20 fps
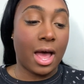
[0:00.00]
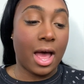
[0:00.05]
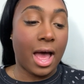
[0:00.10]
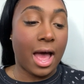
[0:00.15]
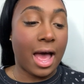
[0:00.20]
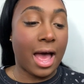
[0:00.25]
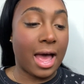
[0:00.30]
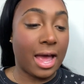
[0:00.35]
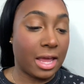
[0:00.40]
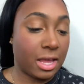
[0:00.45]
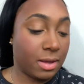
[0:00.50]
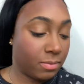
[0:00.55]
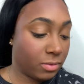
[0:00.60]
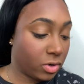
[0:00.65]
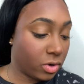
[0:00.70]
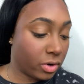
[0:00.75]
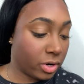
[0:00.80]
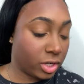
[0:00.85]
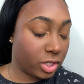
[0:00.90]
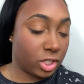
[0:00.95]
I am
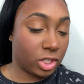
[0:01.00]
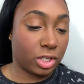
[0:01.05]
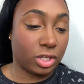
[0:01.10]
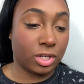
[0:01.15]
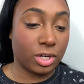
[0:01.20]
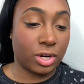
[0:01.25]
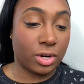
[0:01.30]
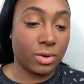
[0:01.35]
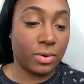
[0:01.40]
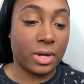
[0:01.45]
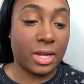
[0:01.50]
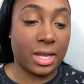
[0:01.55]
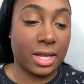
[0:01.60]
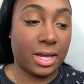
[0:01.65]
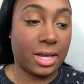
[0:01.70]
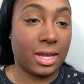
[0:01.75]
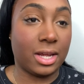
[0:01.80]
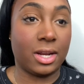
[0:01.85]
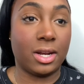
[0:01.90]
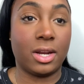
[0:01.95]
going to go
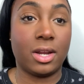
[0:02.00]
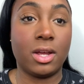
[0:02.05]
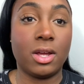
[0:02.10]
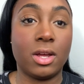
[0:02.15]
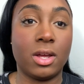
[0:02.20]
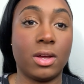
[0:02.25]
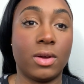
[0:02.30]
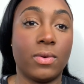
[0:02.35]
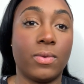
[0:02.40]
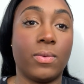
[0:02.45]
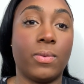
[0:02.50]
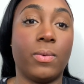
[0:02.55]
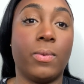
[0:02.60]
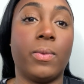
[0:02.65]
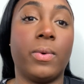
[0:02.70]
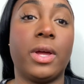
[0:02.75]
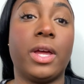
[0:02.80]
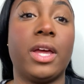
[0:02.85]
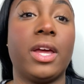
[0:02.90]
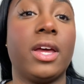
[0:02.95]
in
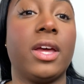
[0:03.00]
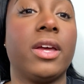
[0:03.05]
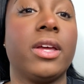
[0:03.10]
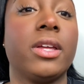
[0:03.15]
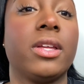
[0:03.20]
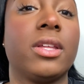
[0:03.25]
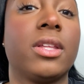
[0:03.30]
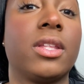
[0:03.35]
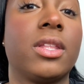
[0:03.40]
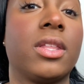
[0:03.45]
with